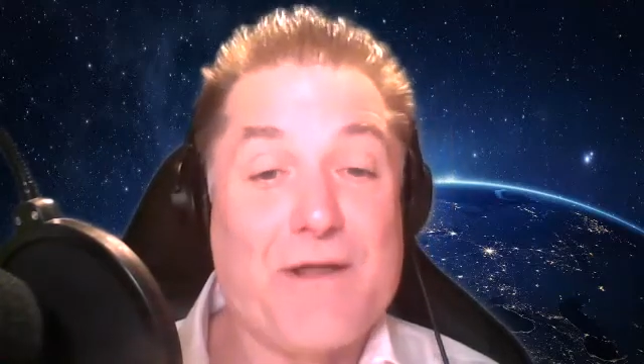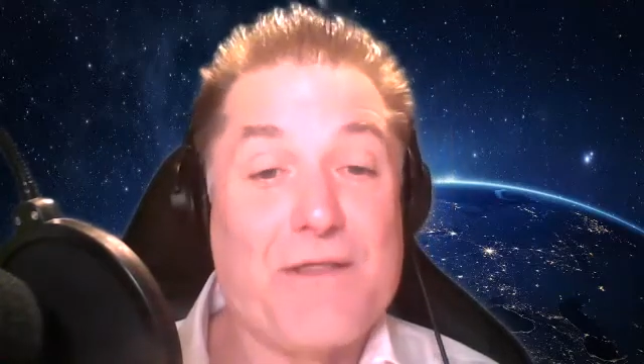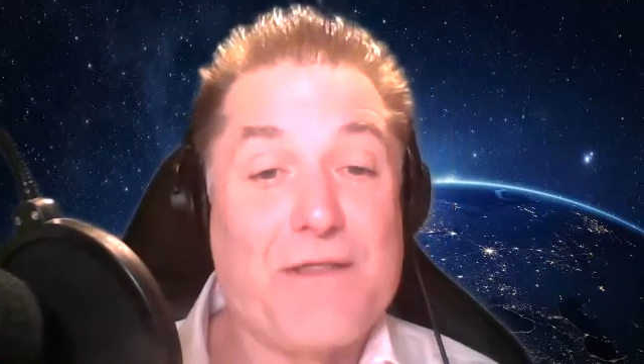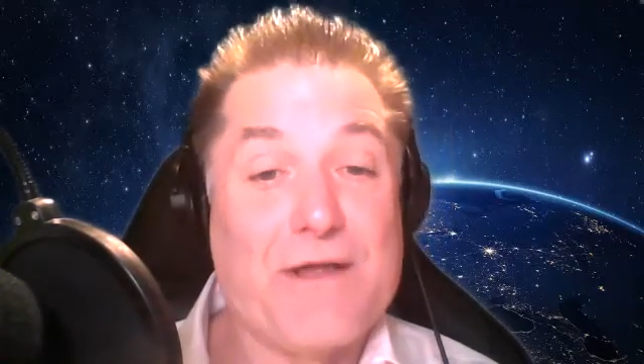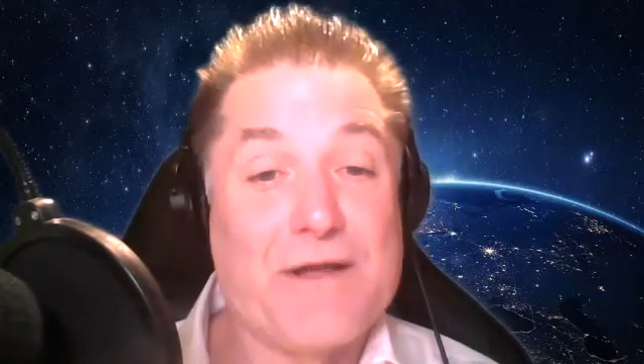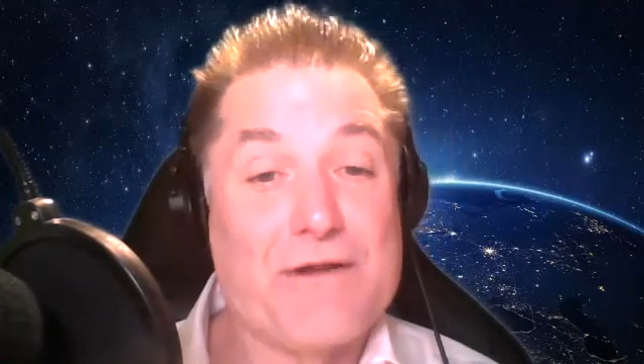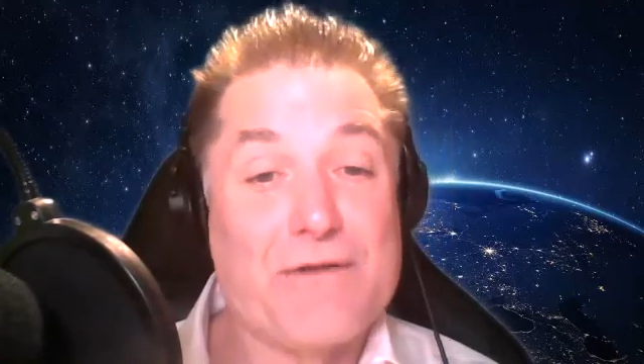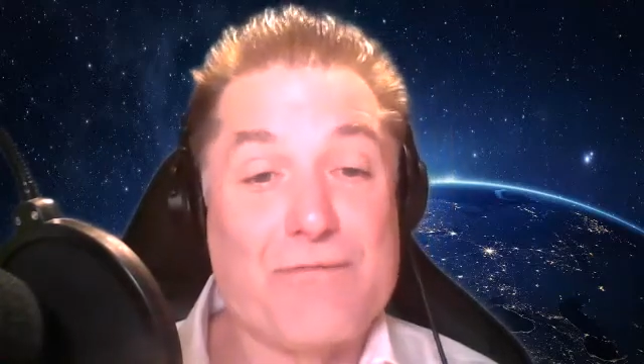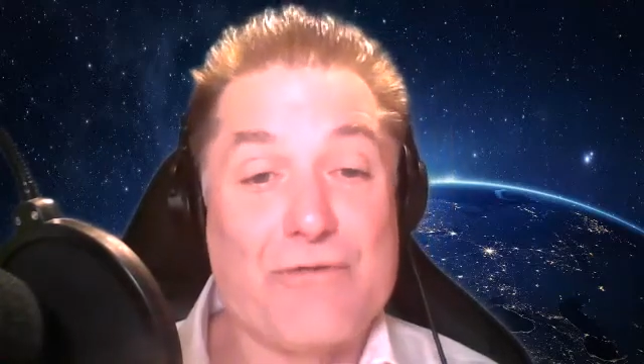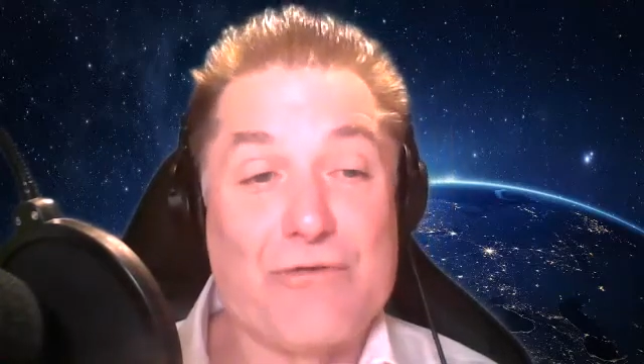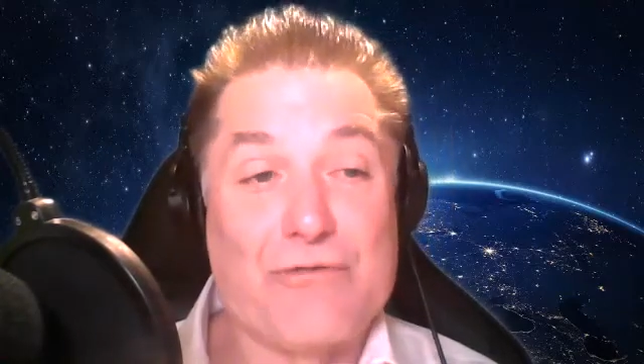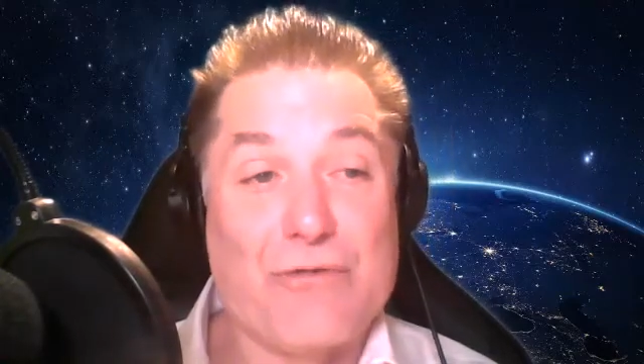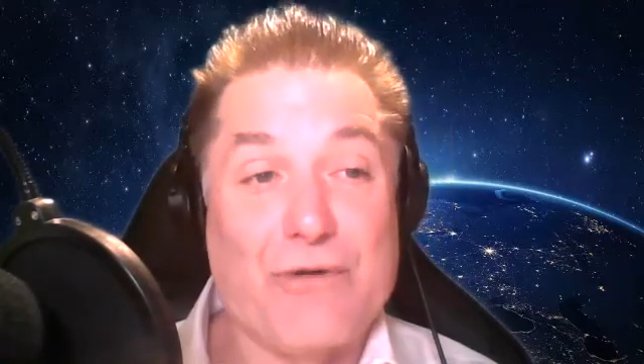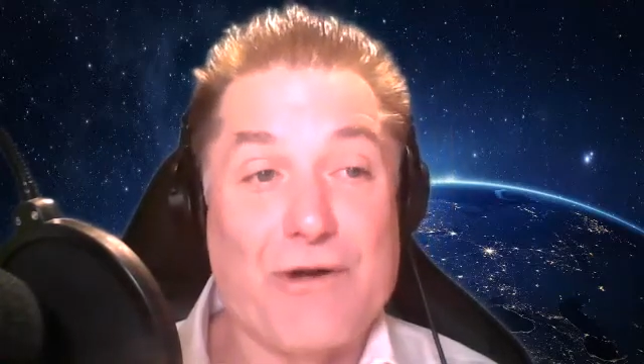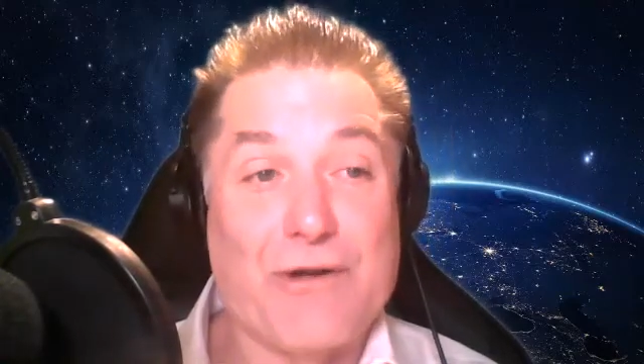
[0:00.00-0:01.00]
Thank you for
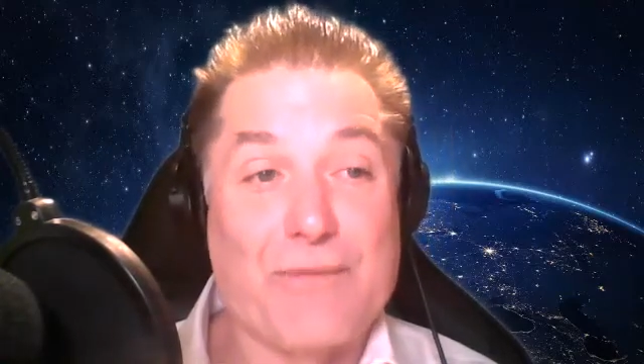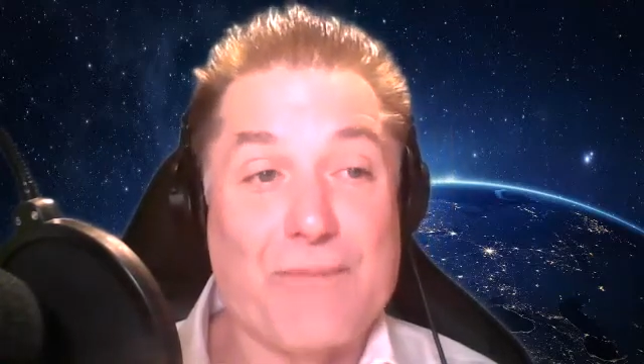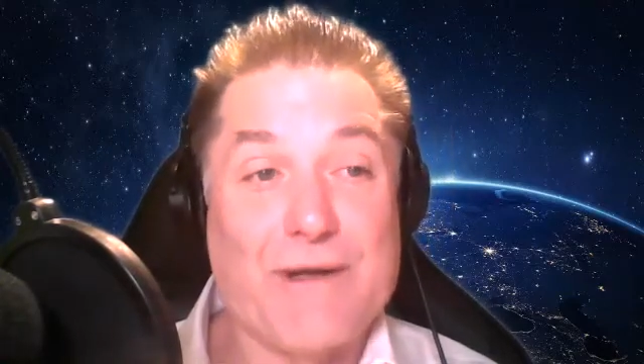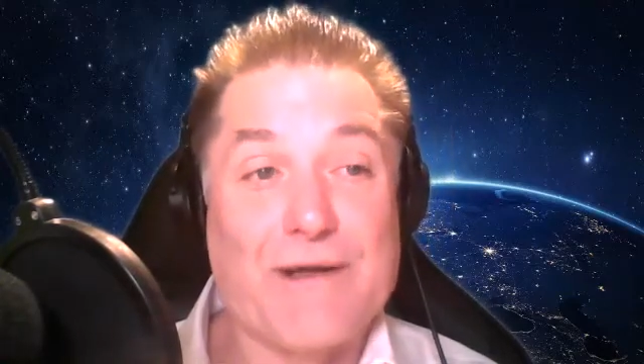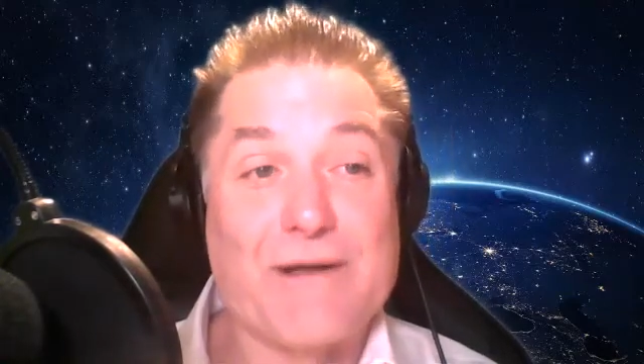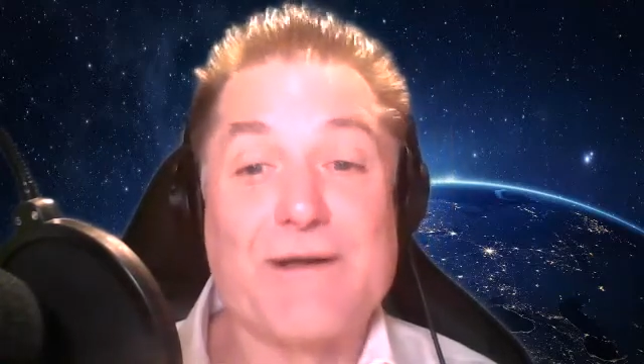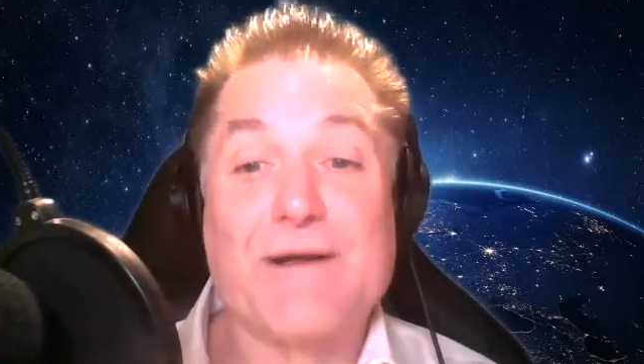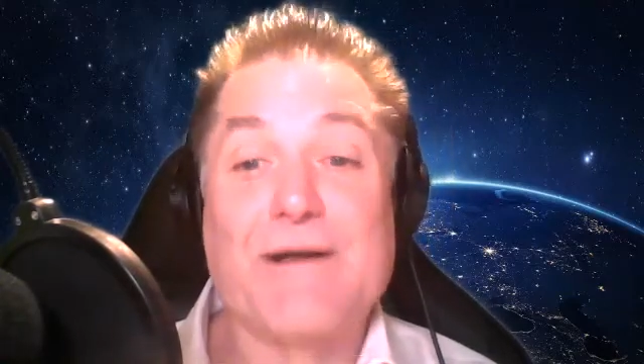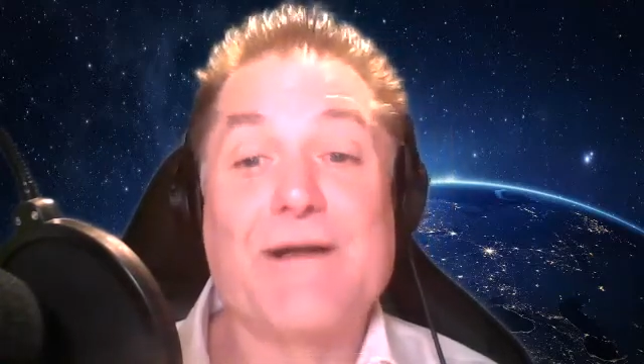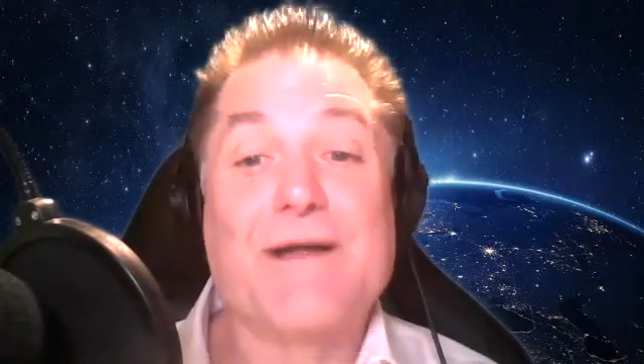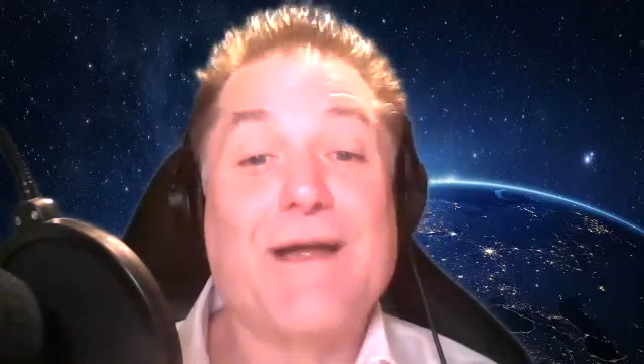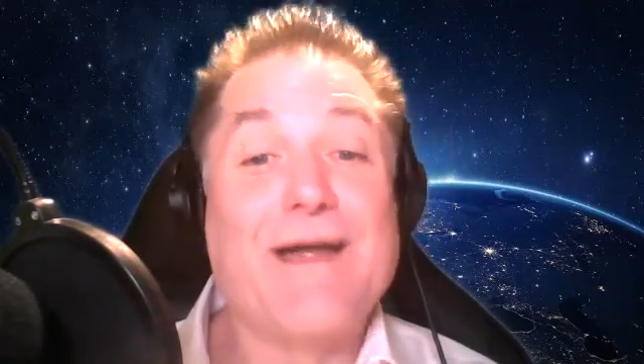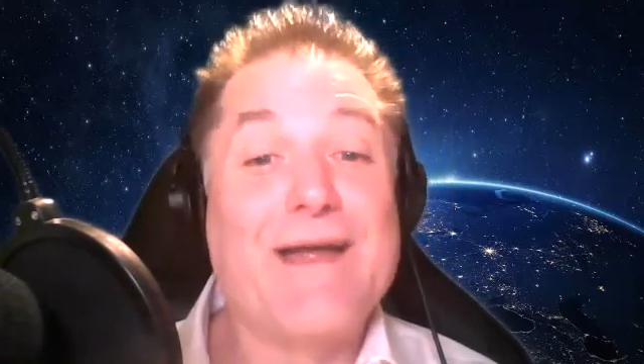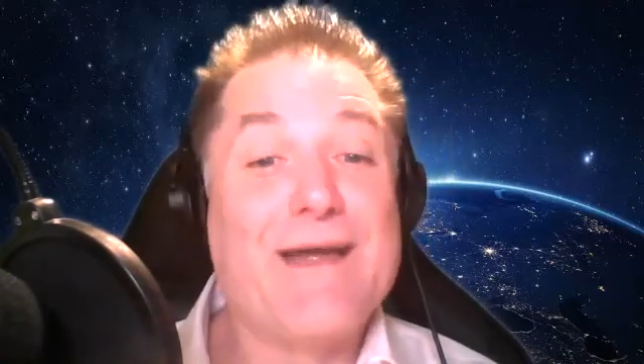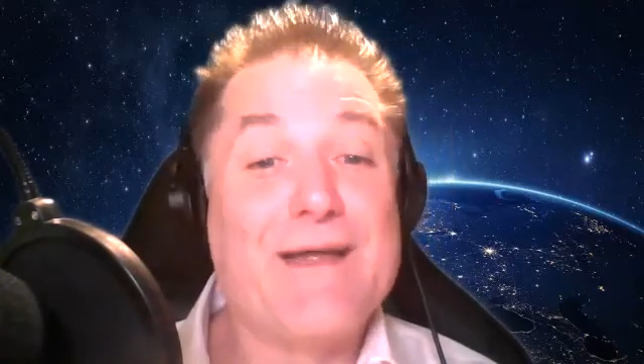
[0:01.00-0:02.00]
joining me
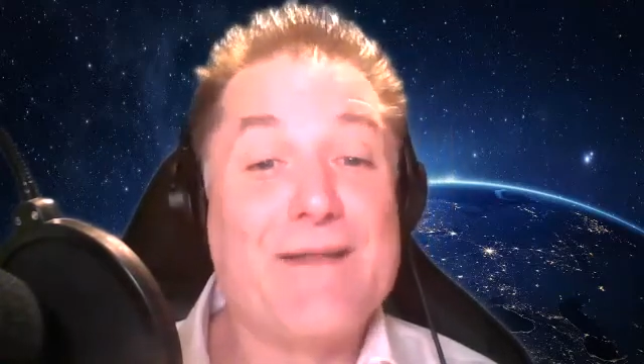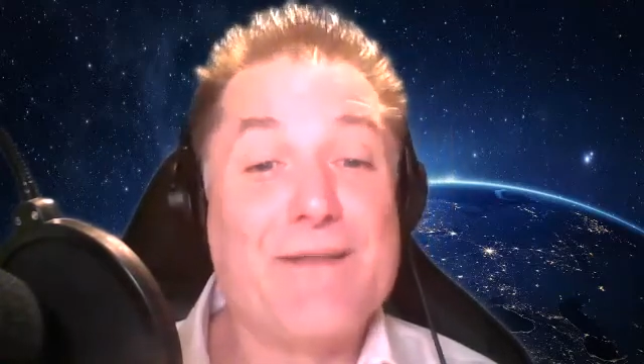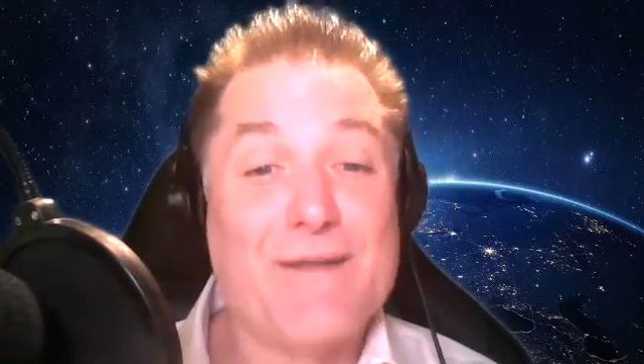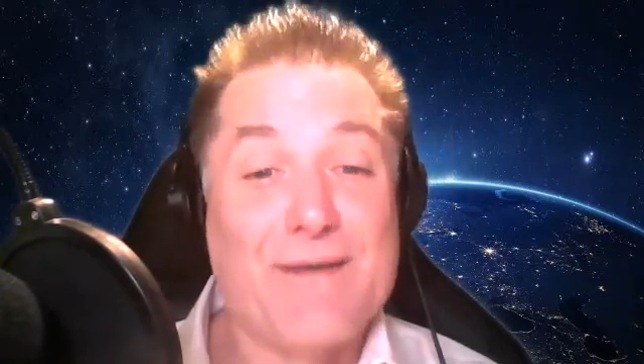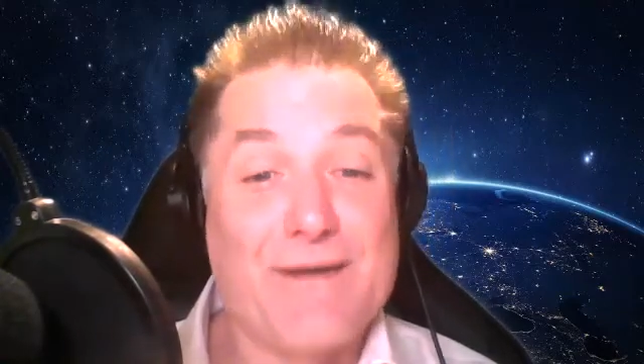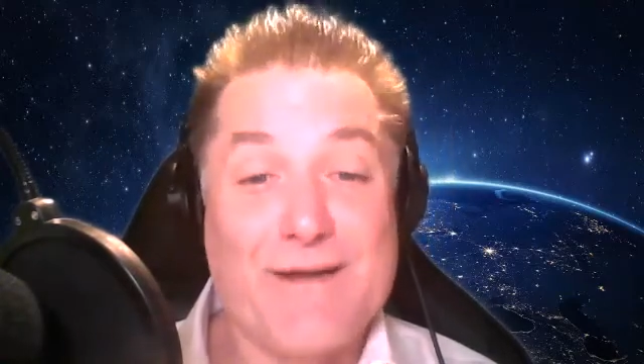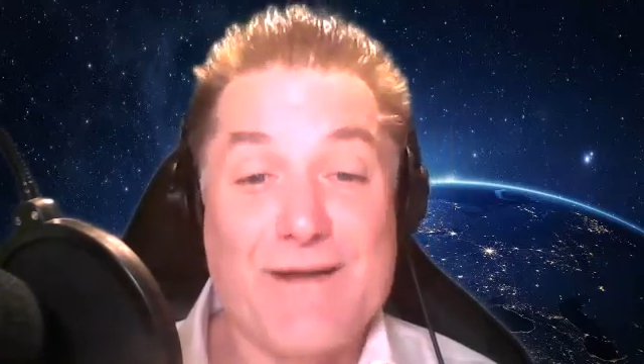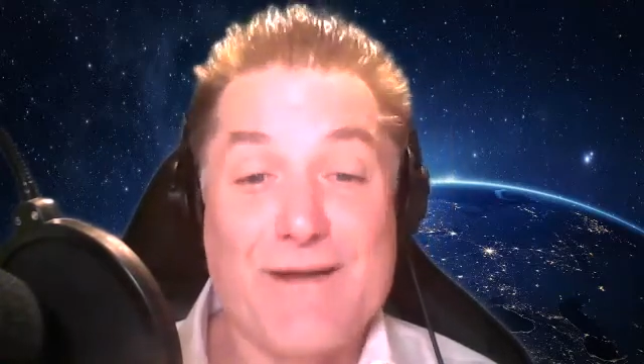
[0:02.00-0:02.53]
in